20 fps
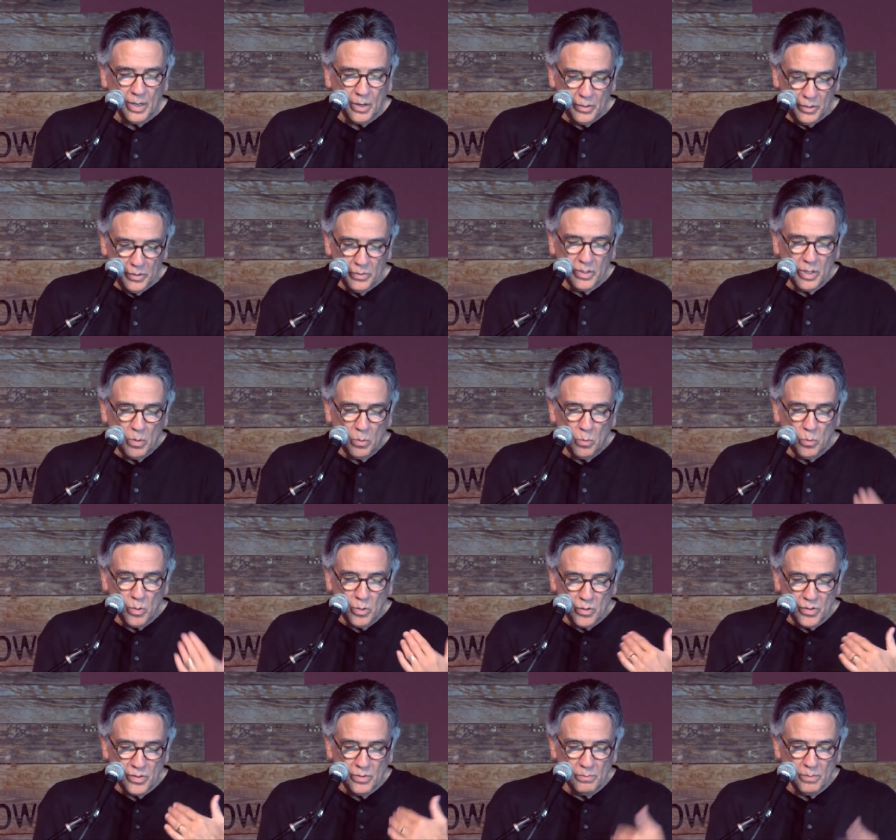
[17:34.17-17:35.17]
Are you not
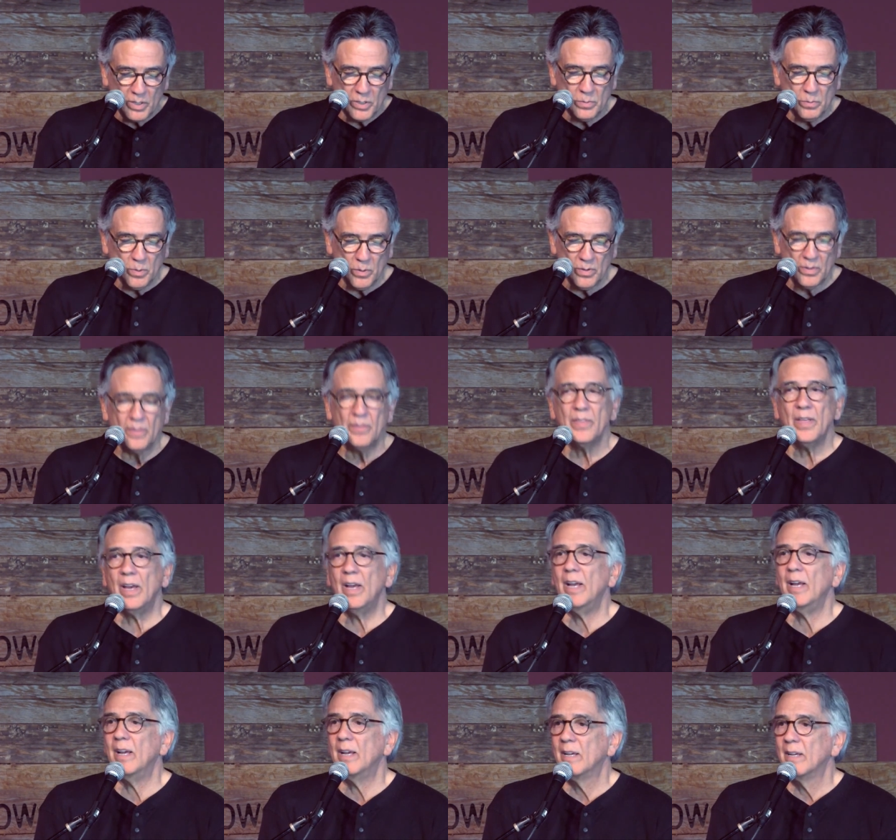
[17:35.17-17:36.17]
worth much more than
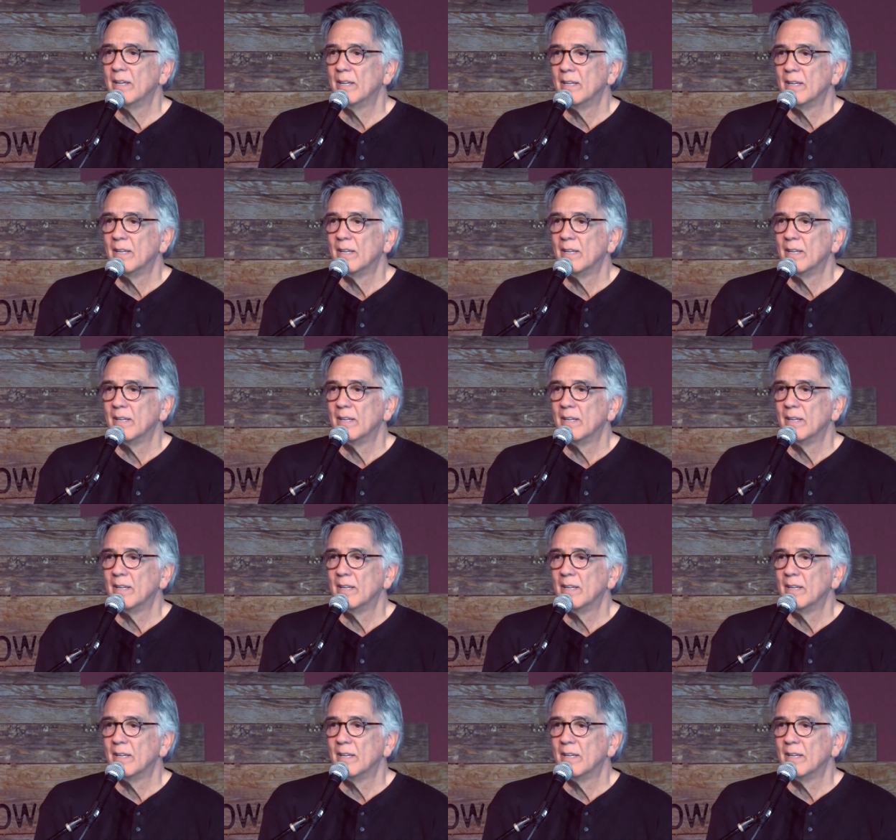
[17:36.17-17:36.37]
they?